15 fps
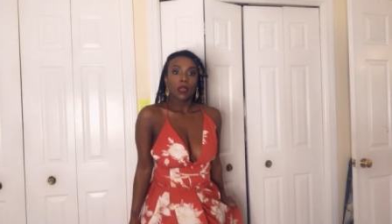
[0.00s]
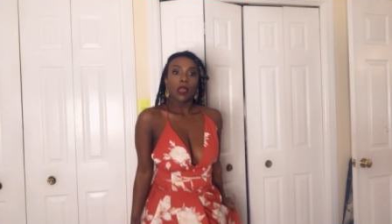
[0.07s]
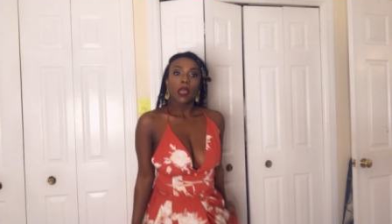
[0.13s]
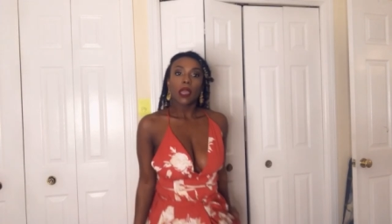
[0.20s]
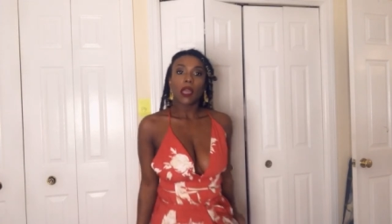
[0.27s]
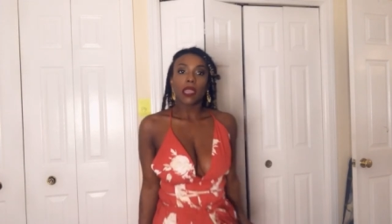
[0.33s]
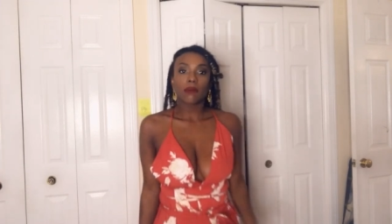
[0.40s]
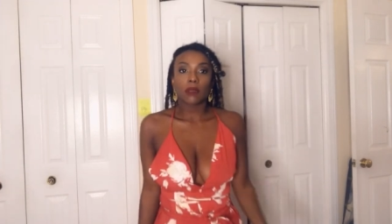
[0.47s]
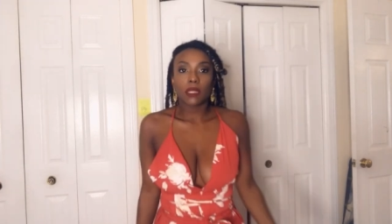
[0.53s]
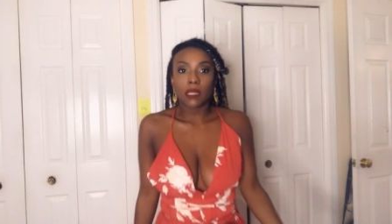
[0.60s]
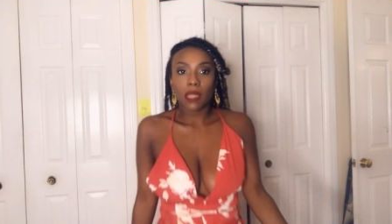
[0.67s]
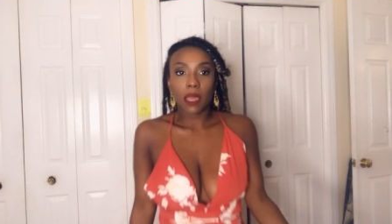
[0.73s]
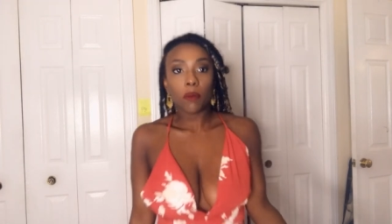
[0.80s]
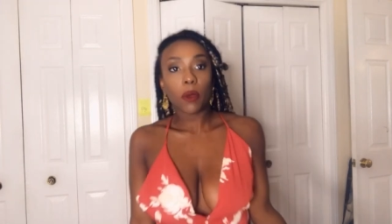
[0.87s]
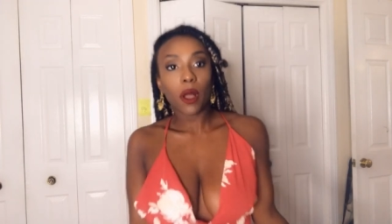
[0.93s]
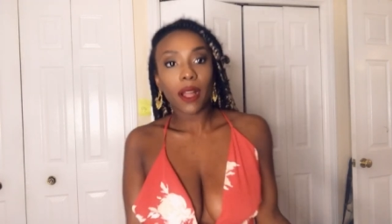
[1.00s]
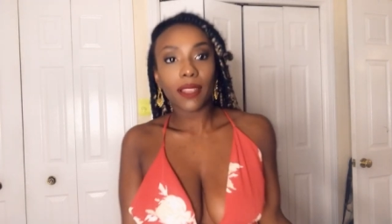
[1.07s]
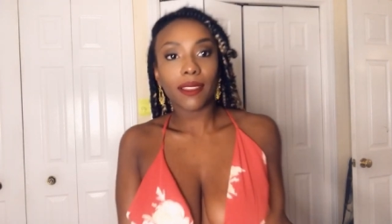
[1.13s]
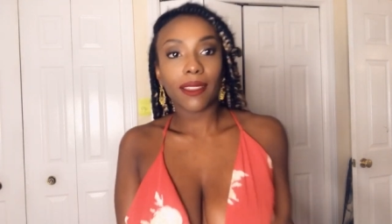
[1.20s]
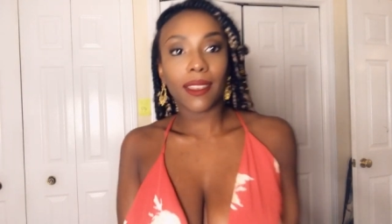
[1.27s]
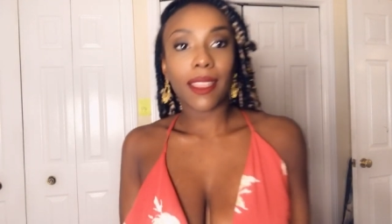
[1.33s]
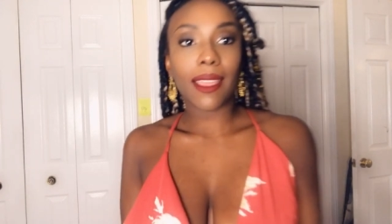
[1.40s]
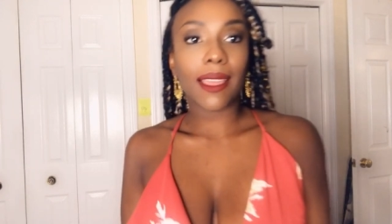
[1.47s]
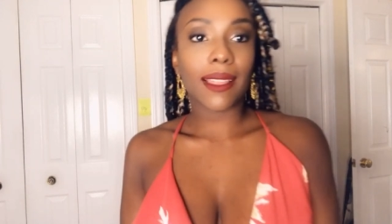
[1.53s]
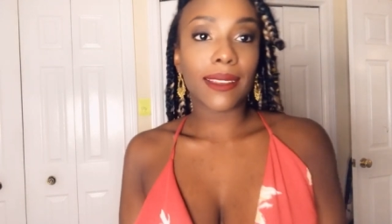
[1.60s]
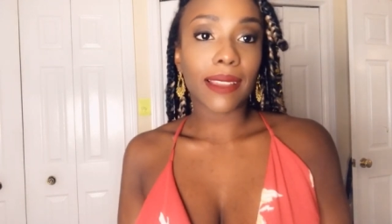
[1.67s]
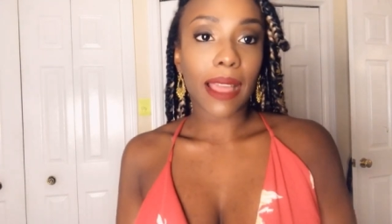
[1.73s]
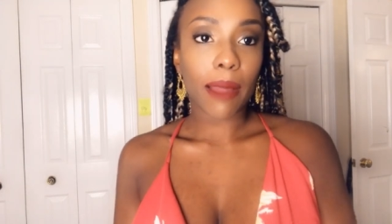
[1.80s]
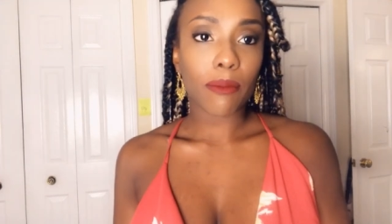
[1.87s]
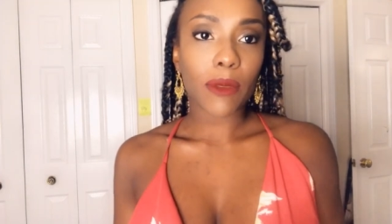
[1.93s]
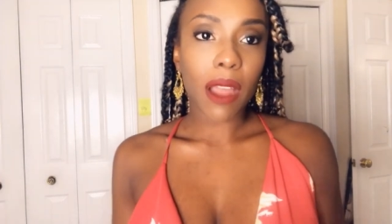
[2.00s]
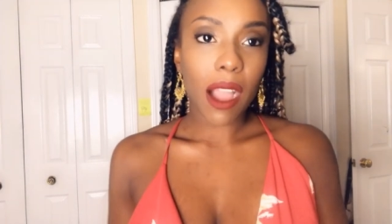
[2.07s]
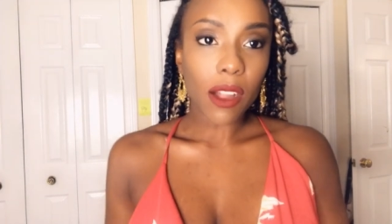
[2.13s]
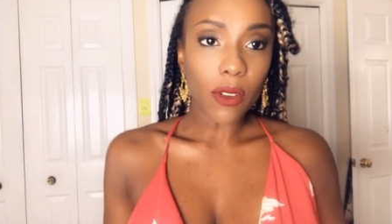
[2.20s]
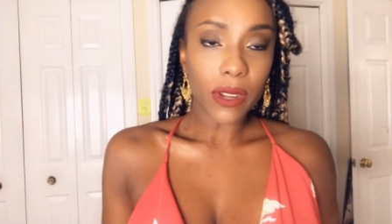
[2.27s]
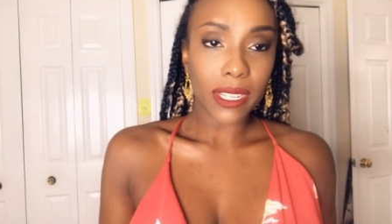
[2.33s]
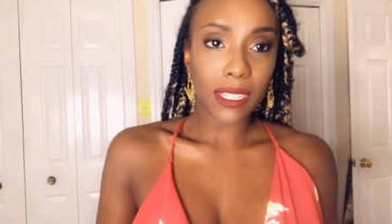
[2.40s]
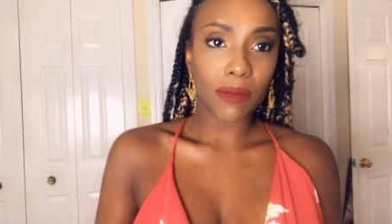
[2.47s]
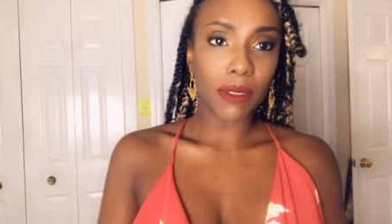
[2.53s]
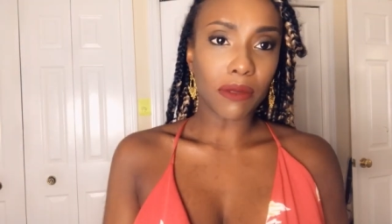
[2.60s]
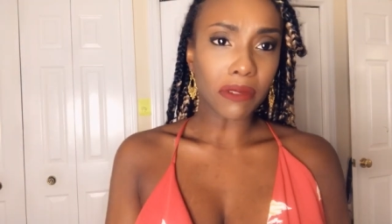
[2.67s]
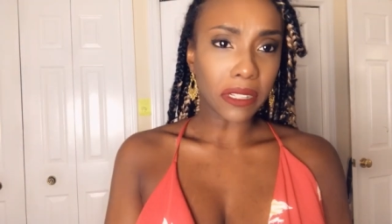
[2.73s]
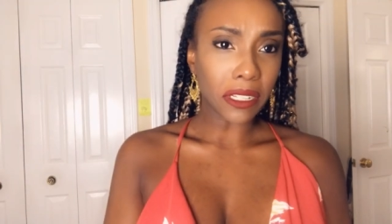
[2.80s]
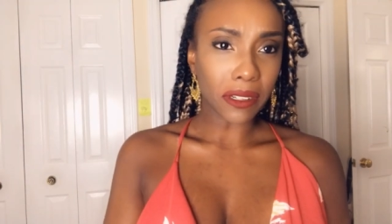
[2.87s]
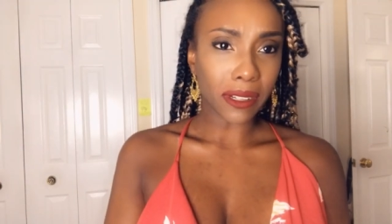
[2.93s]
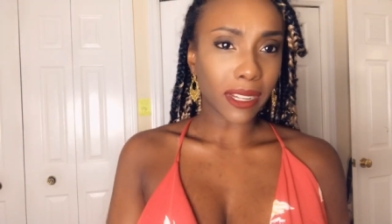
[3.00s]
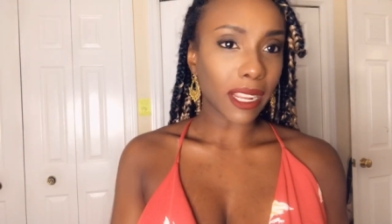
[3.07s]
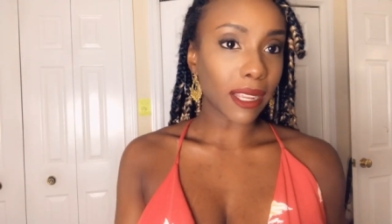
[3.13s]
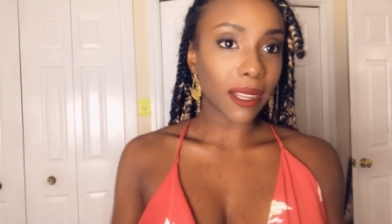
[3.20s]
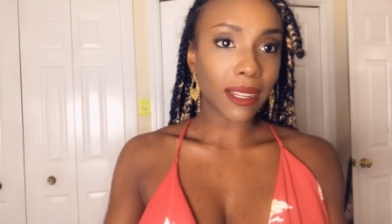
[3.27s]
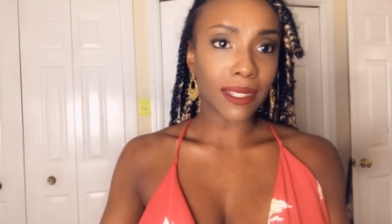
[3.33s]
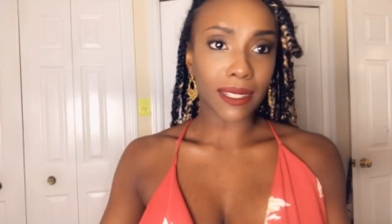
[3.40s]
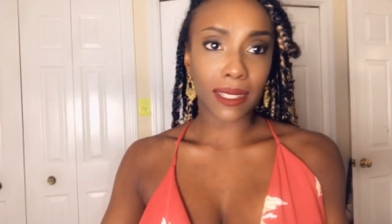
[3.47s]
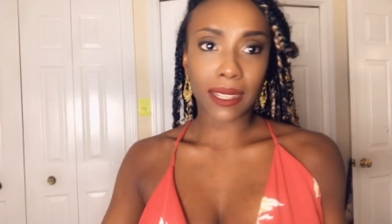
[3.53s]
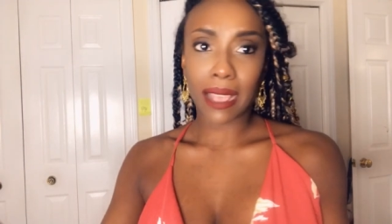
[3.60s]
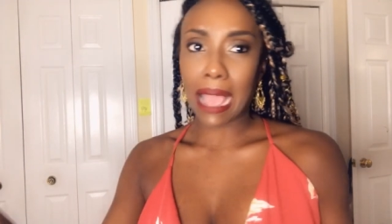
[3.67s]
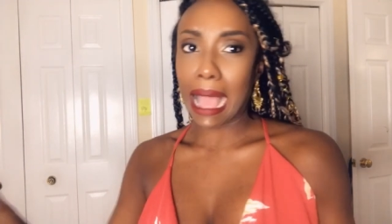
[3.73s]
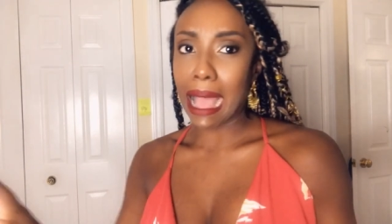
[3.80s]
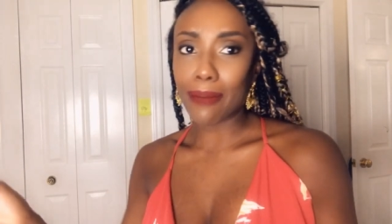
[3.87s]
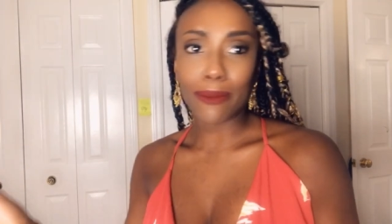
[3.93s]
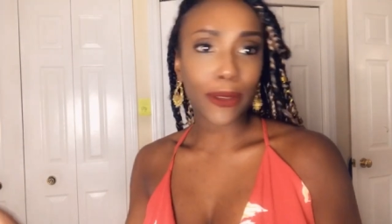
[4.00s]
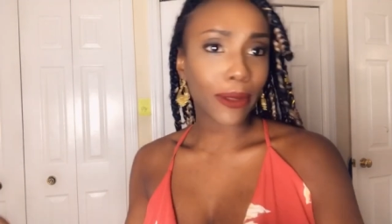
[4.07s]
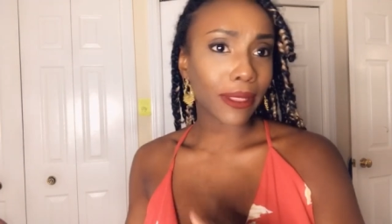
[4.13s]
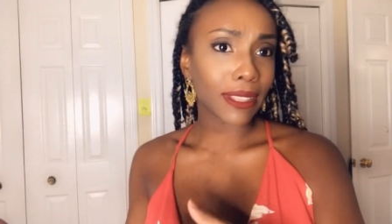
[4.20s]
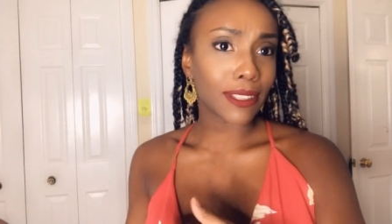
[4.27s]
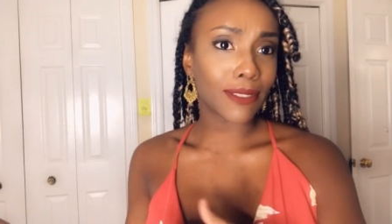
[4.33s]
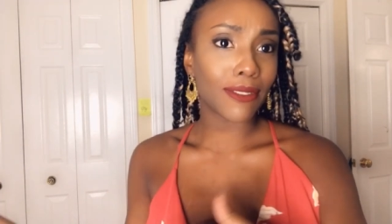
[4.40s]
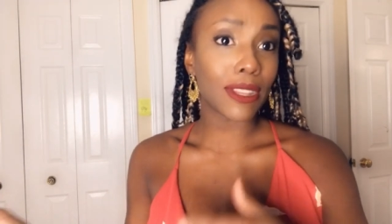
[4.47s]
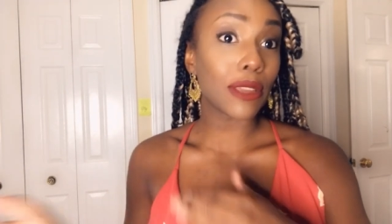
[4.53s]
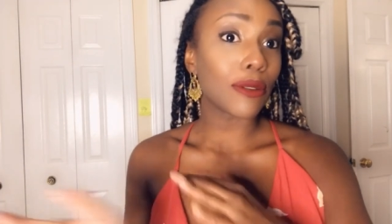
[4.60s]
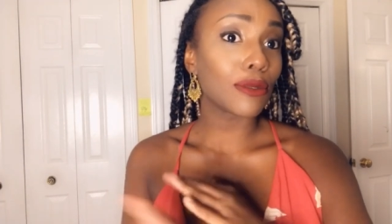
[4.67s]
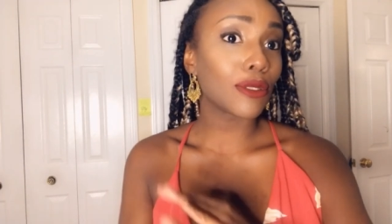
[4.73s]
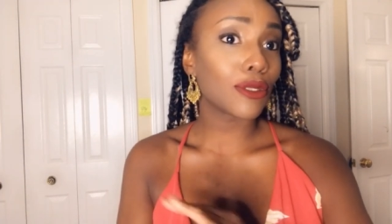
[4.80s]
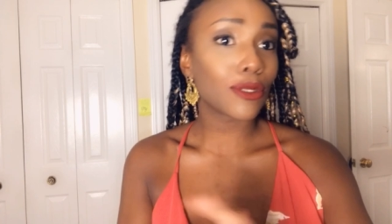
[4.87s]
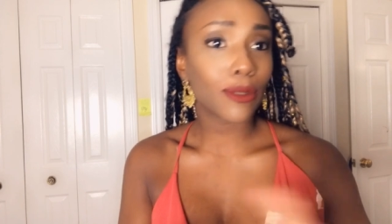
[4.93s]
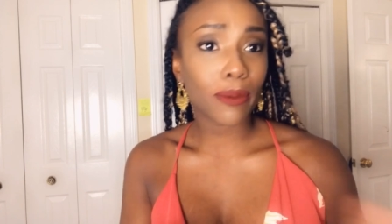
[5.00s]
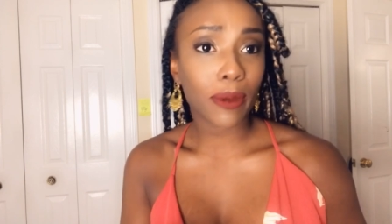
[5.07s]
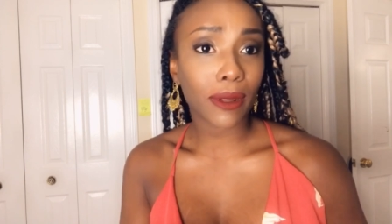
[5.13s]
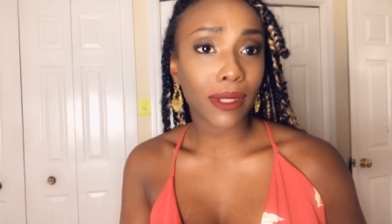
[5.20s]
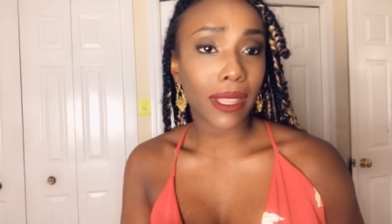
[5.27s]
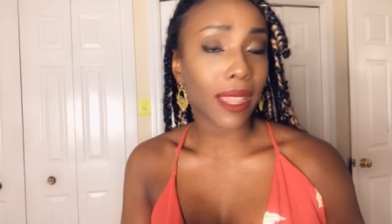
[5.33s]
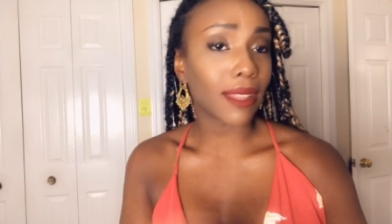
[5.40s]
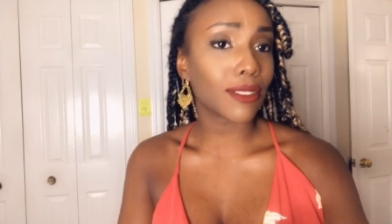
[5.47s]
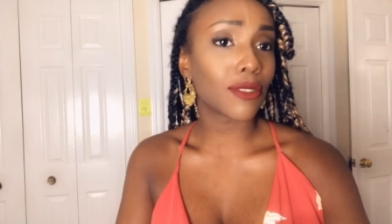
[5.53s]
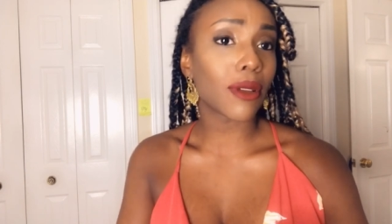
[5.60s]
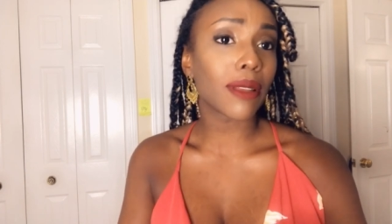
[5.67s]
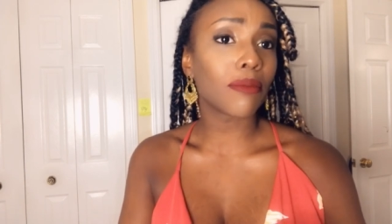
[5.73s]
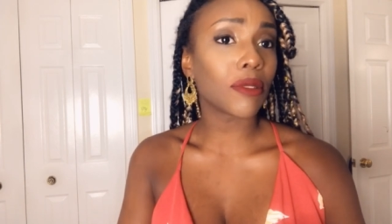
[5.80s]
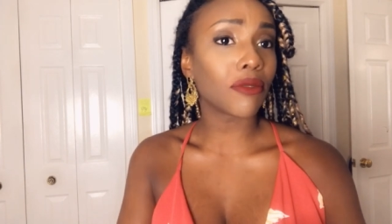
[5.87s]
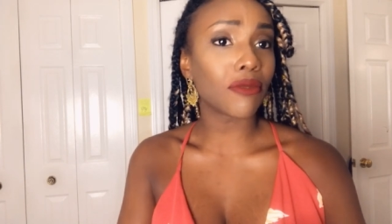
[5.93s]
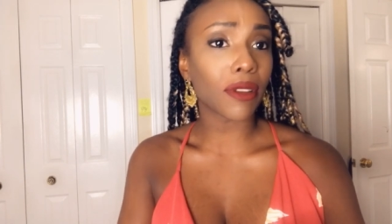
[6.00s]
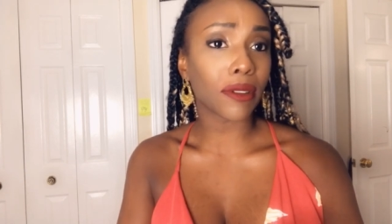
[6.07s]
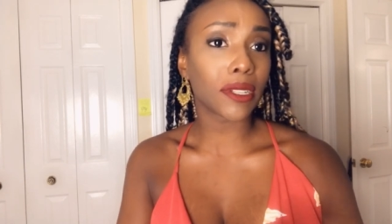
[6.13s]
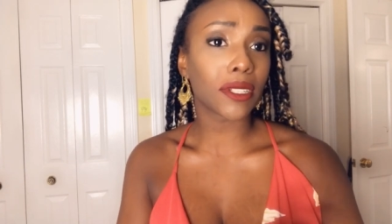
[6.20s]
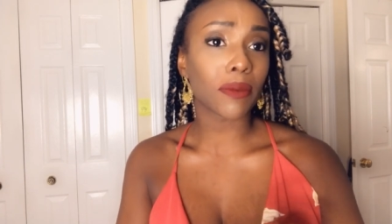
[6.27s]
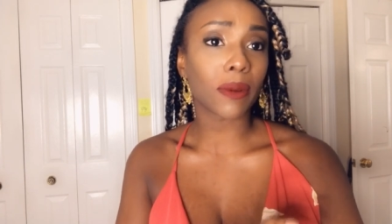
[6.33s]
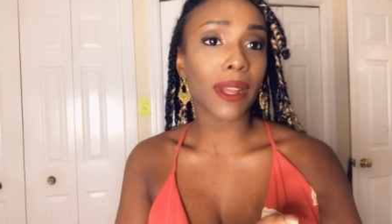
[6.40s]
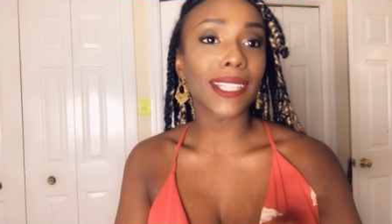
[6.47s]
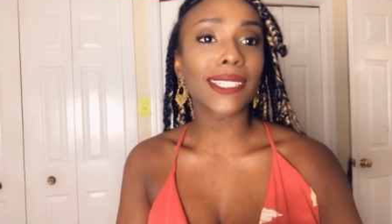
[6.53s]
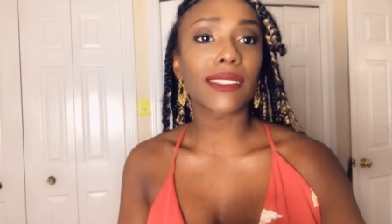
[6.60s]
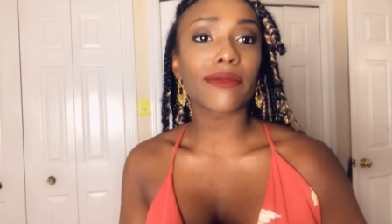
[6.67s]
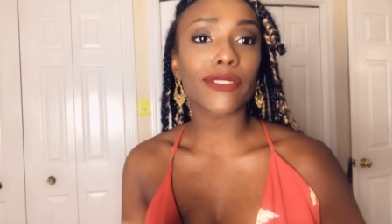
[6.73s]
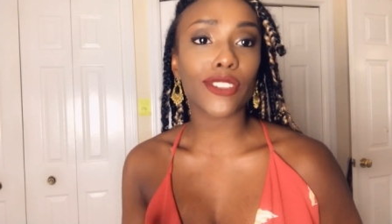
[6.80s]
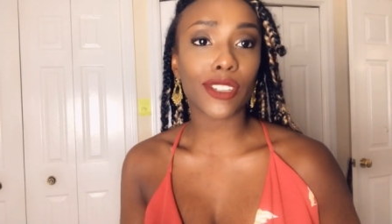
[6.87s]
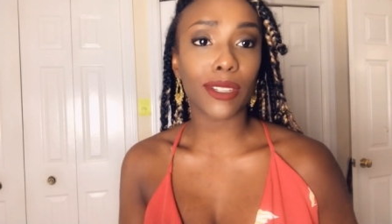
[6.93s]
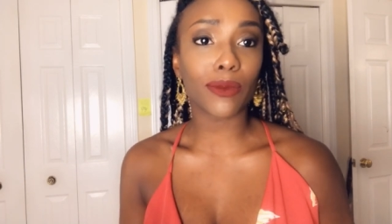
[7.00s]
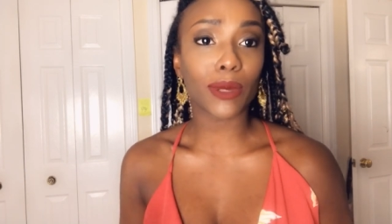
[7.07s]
I mean, I bought it and I'm not going to be returning it because I'm doing this video super late, so I'd be very surprised if Shein would